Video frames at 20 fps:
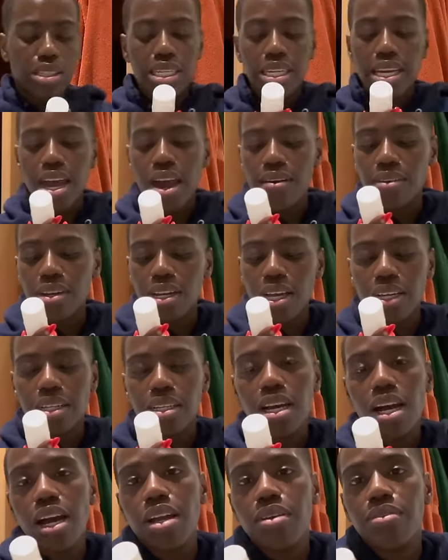Caroline
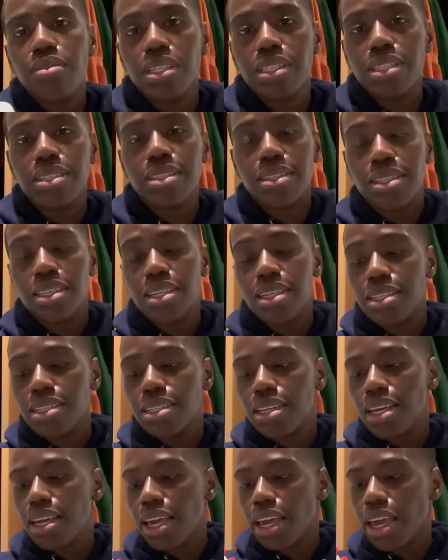Hirons, the
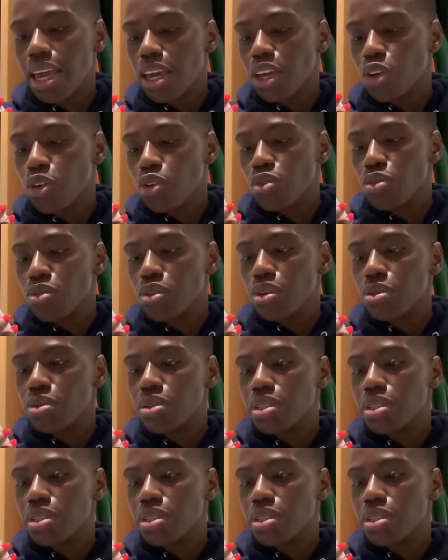skincare guru,